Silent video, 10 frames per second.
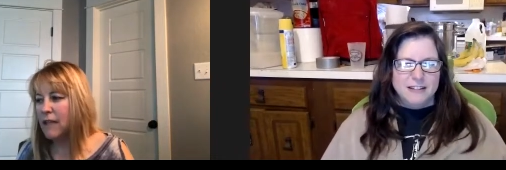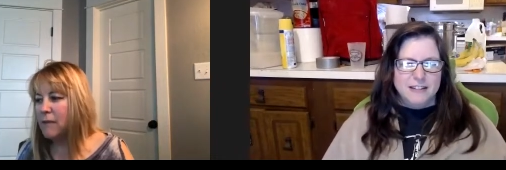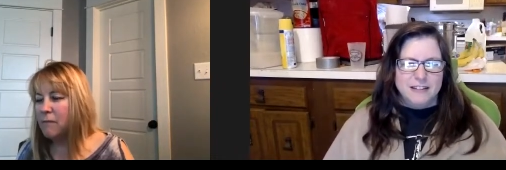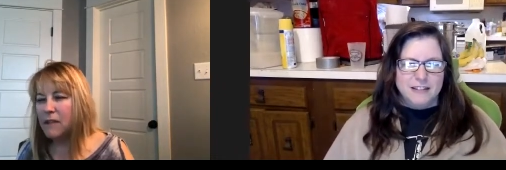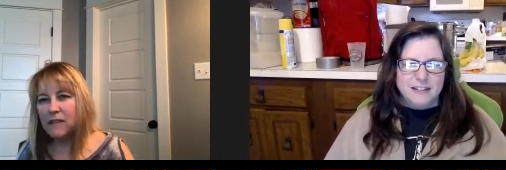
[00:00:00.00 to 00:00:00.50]

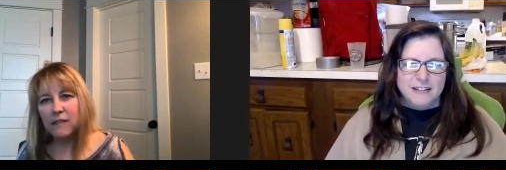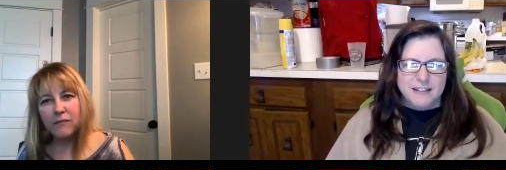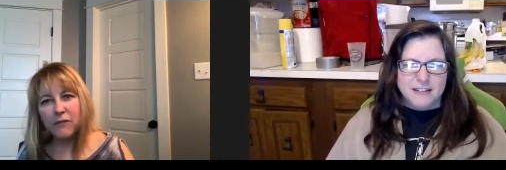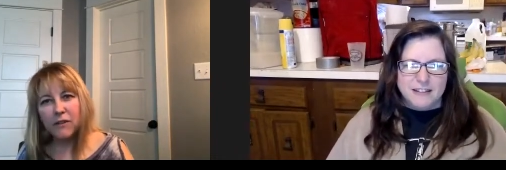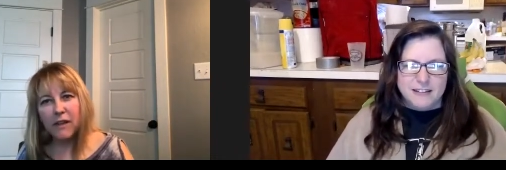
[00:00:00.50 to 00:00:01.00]
Speaker 1: But it didn't
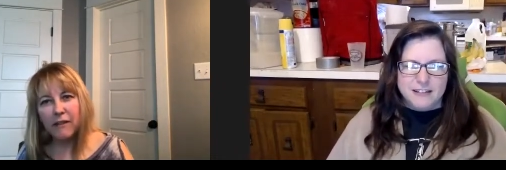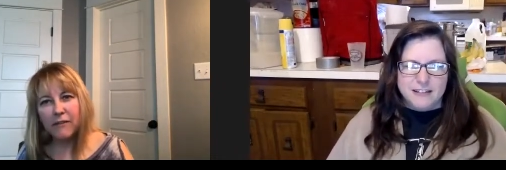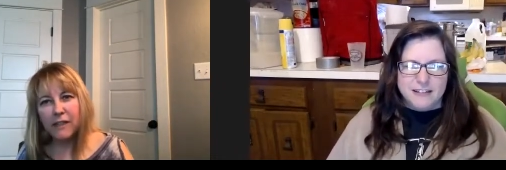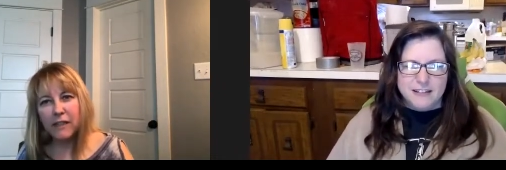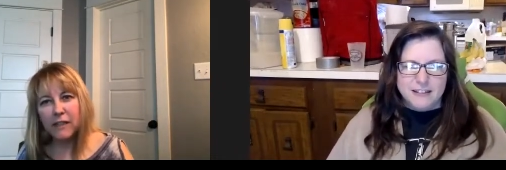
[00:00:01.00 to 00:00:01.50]
feel
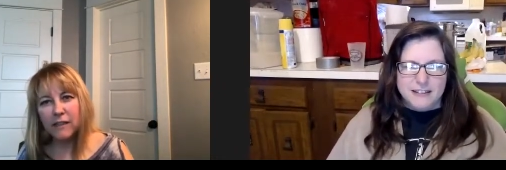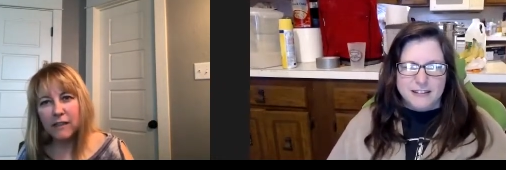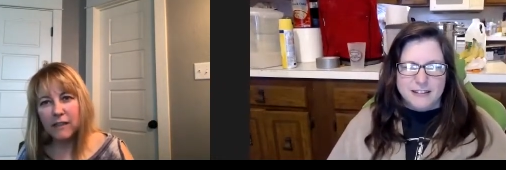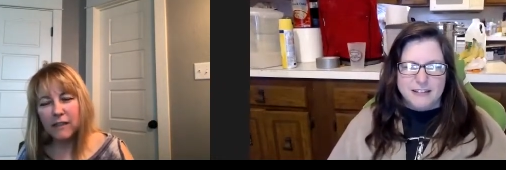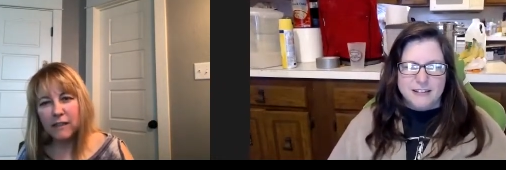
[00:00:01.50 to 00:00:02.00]
heavy.
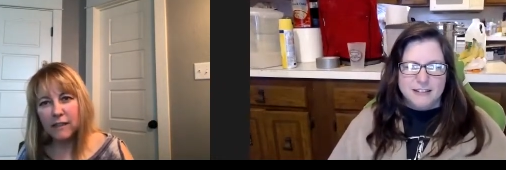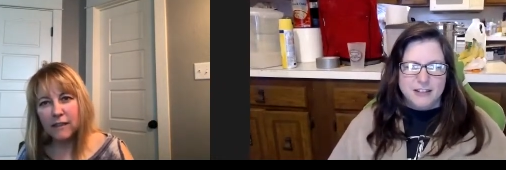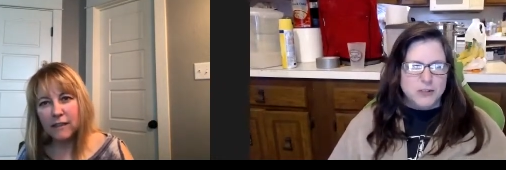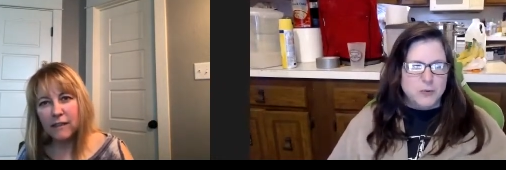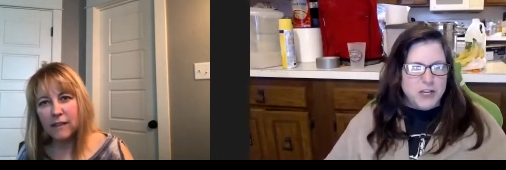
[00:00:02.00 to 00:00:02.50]

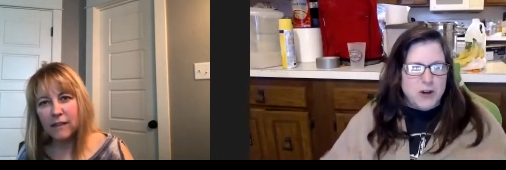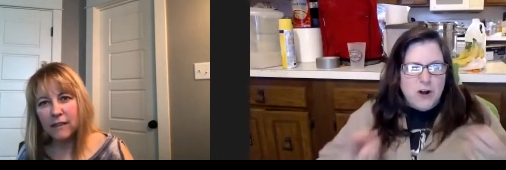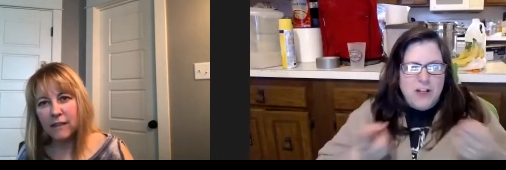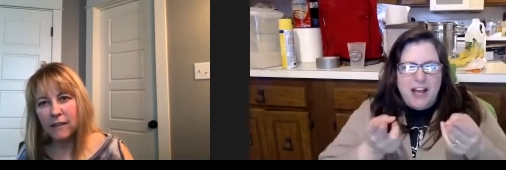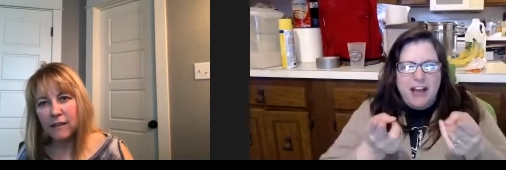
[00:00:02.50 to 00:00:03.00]
Because we
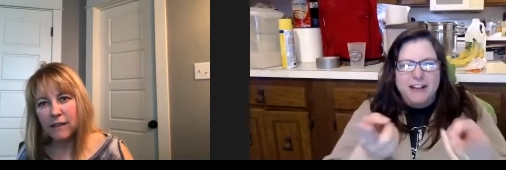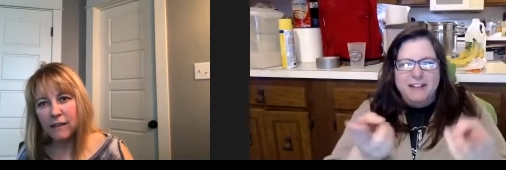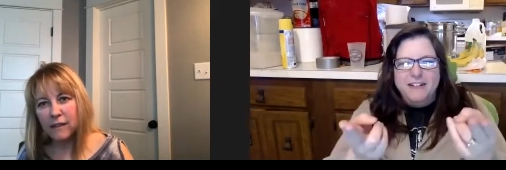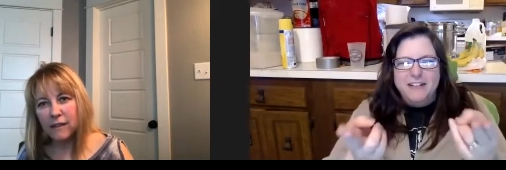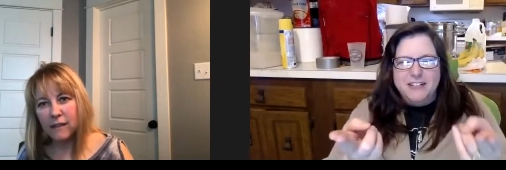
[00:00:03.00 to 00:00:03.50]
all had
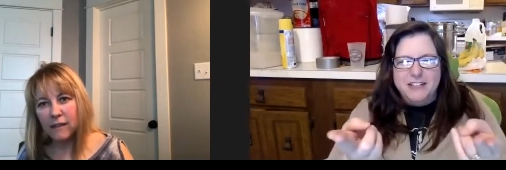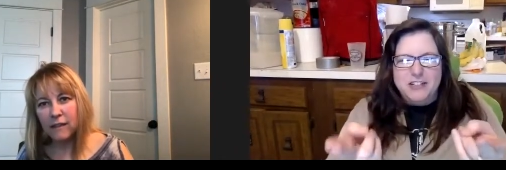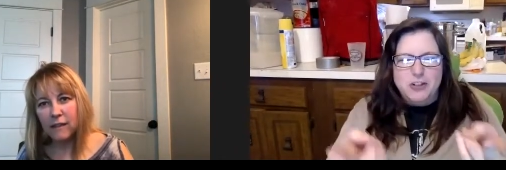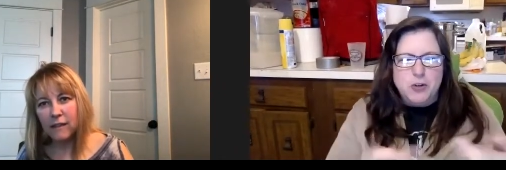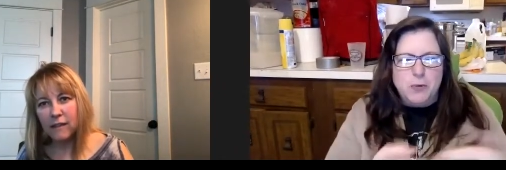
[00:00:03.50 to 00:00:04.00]
its
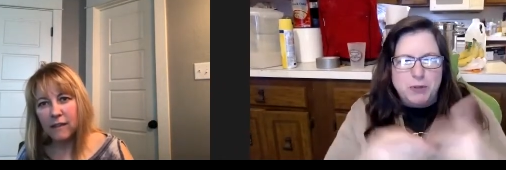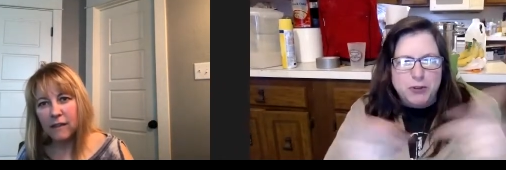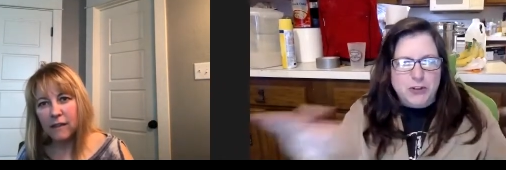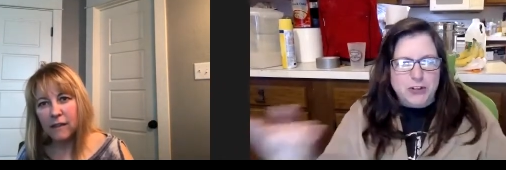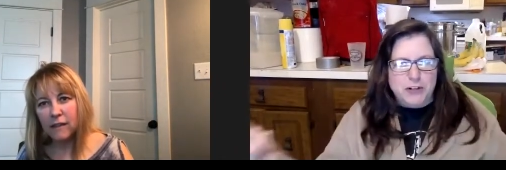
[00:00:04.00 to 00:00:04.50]

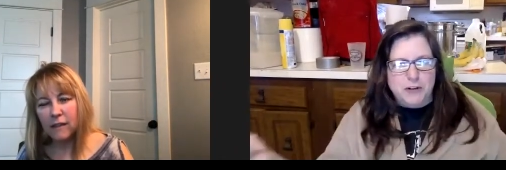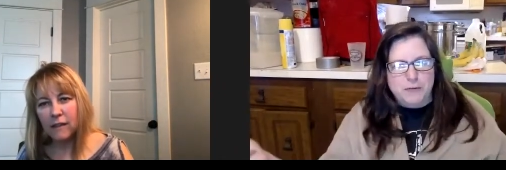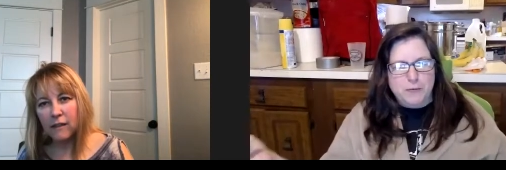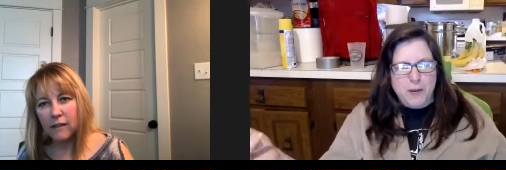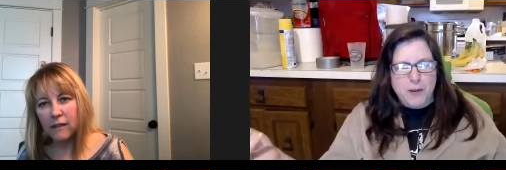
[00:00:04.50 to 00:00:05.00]
distribution
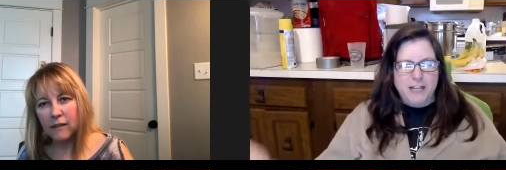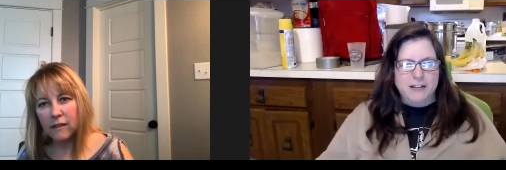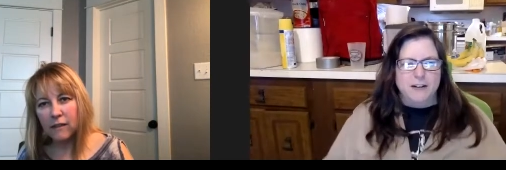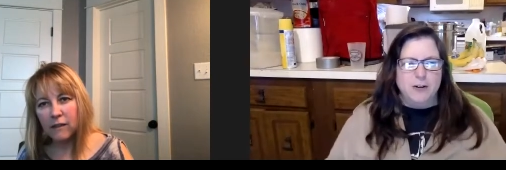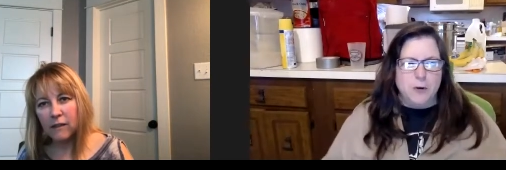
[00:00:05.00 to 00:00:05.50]
of weight
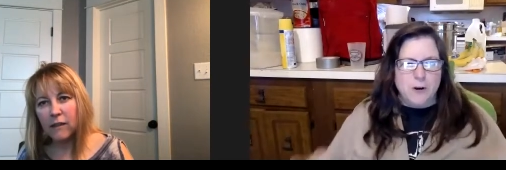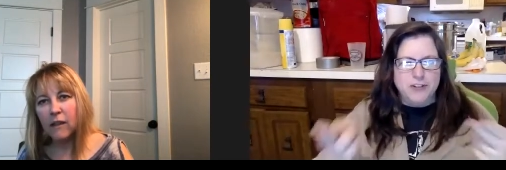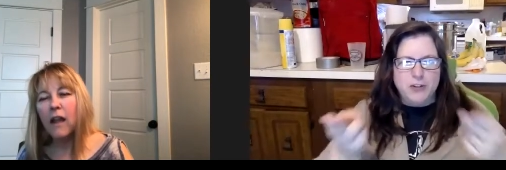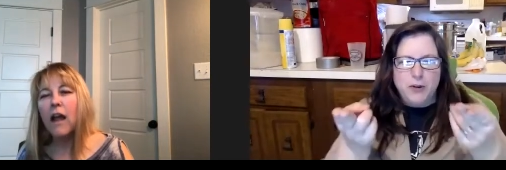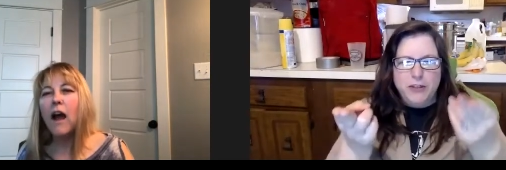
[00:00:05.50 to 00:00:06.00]

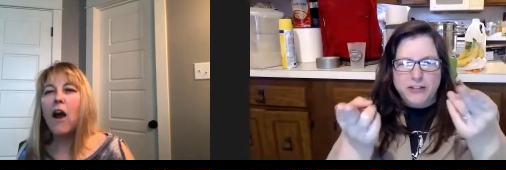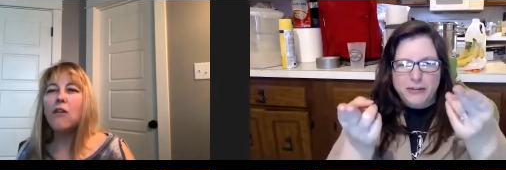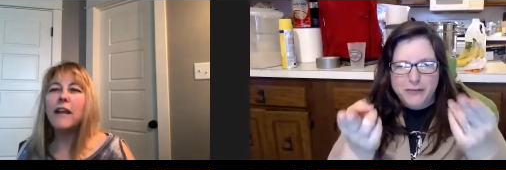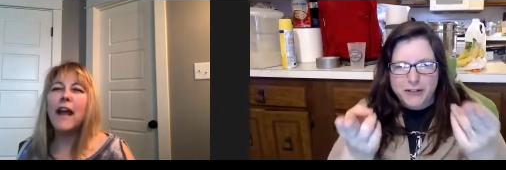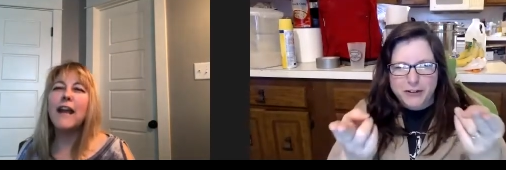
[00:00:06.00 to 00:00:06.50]
across all
Speaker 2: the.
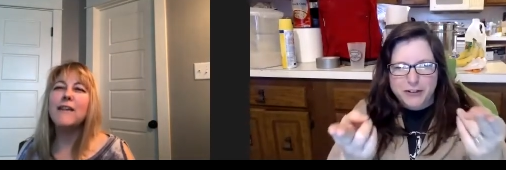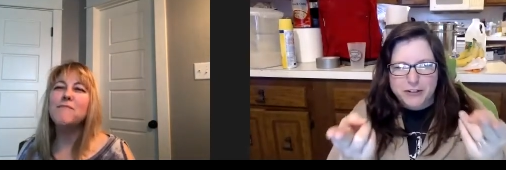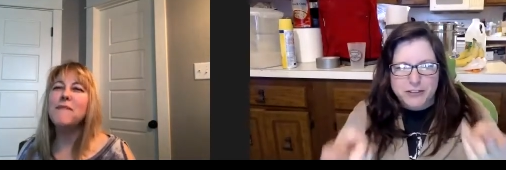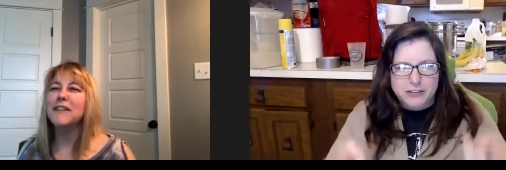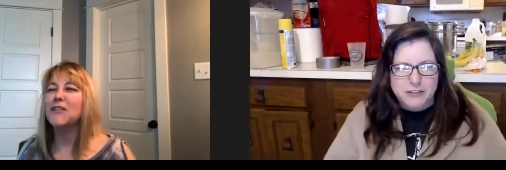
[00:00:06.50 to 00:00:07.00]
Okay,
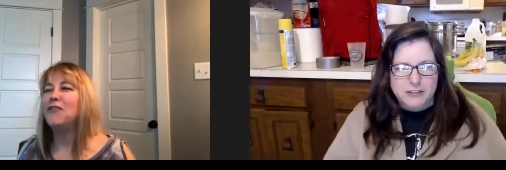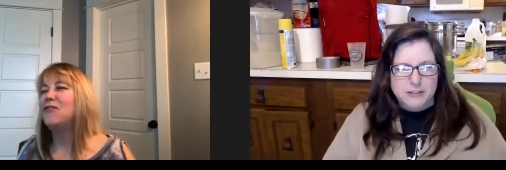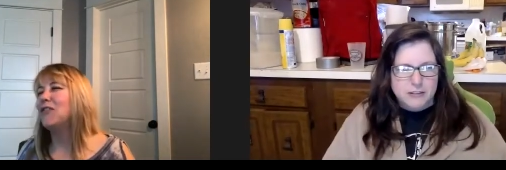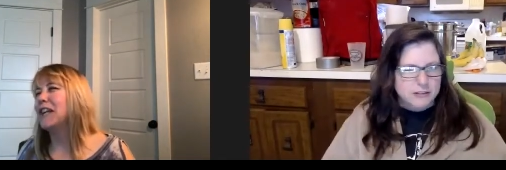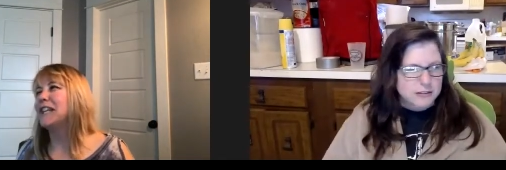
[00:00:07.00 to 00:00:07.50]
Miss
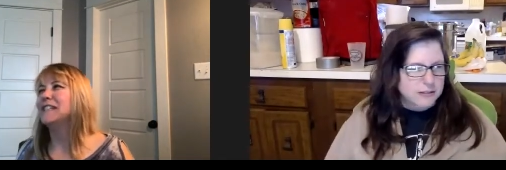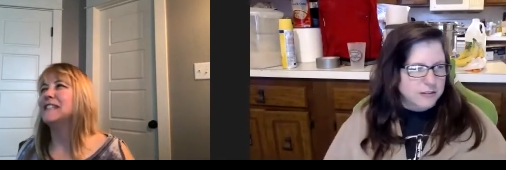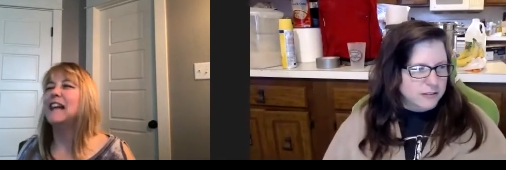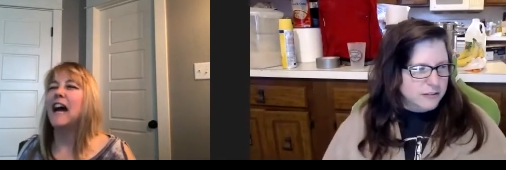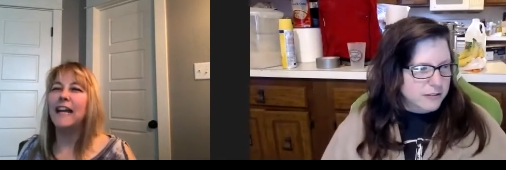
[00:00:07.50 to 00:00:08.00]
Freaking
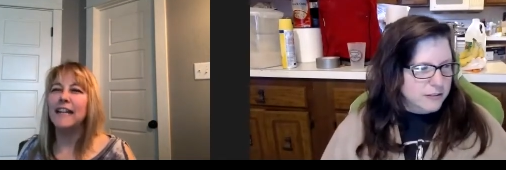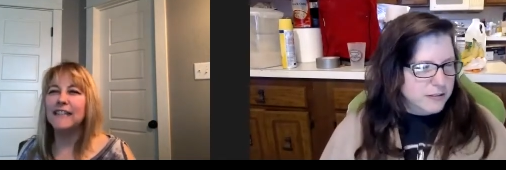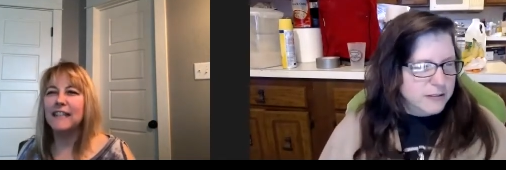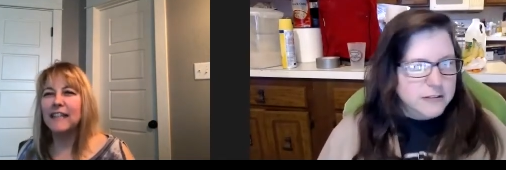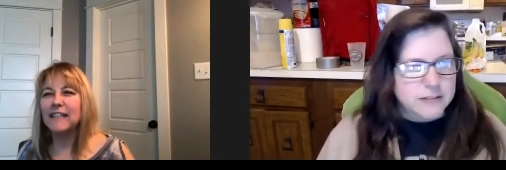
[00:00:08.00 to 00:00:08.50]

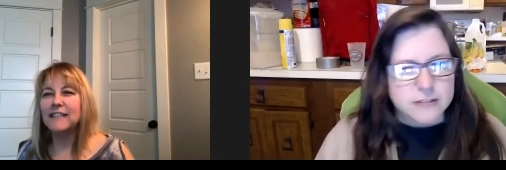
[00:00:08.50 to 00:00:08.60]
Scientist.